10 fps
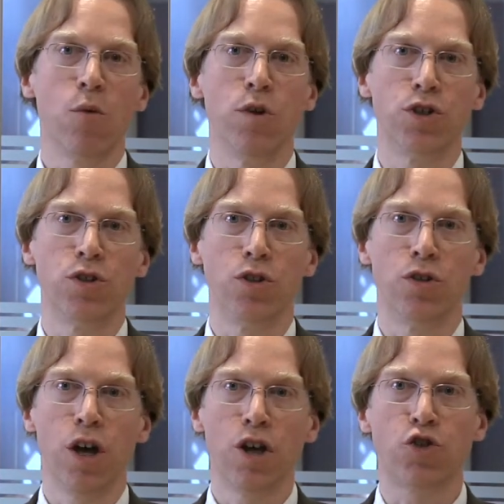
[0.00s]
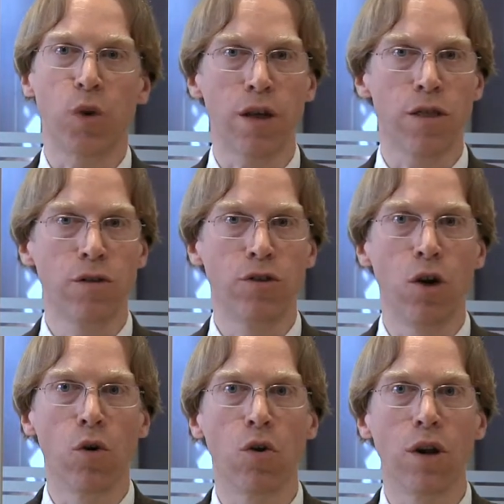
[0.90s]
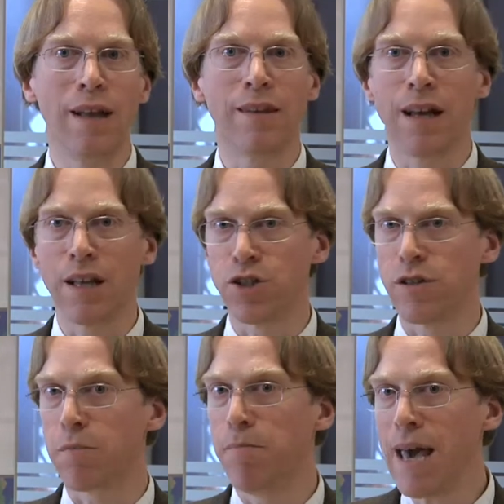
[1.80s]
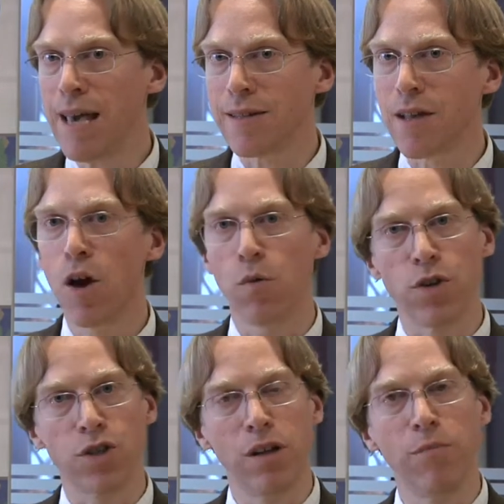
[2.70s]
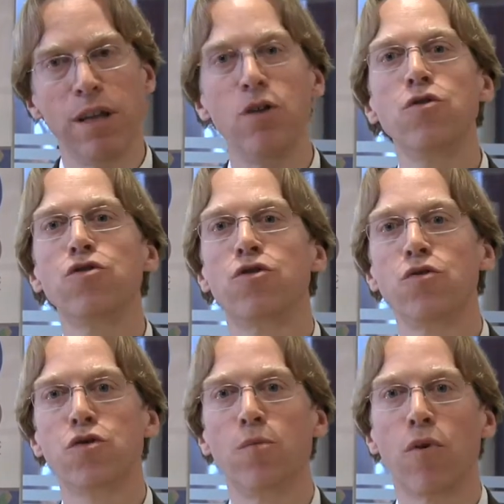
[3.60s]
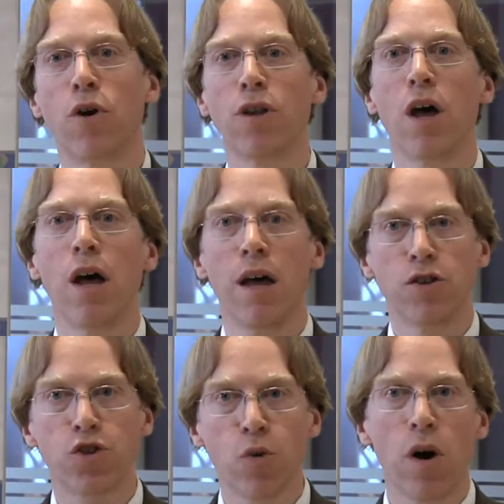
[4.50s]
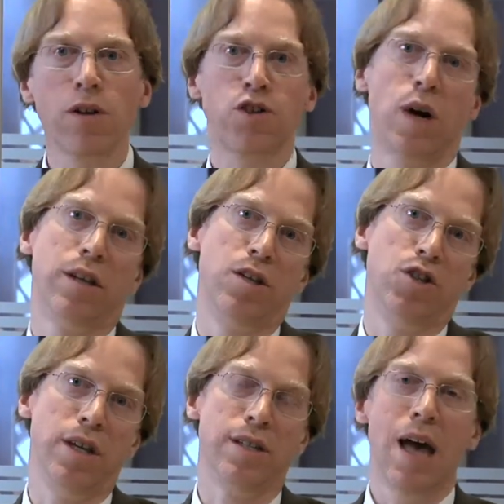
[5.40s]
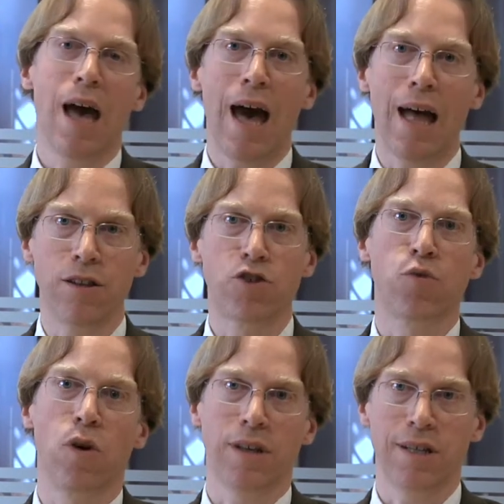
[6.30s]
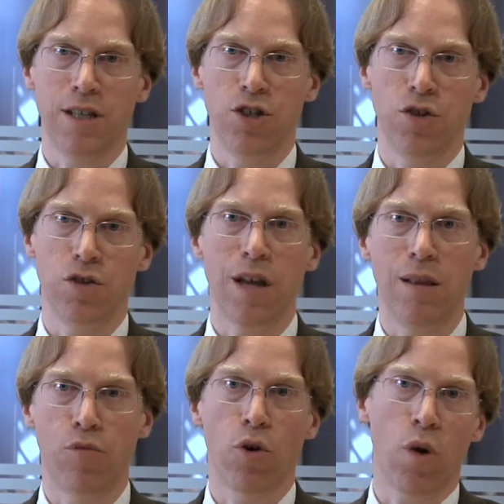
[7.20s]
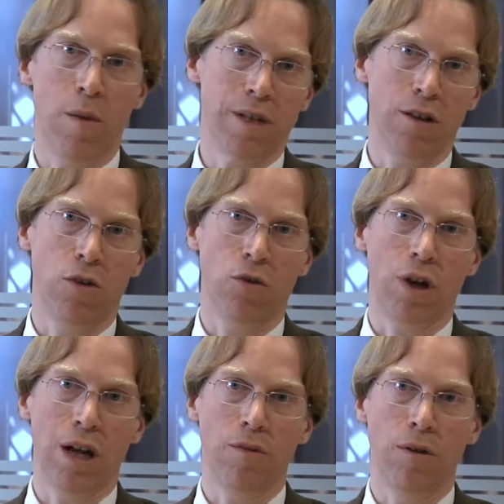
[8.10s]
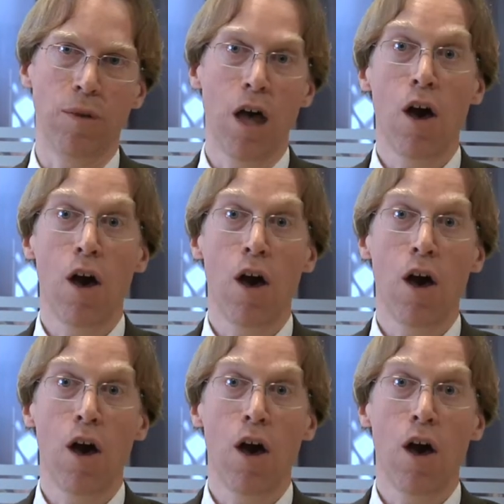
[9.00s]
We should strengthen the local intelligence base, which can be used to support strong strategies and strong decisions and programs at the local level.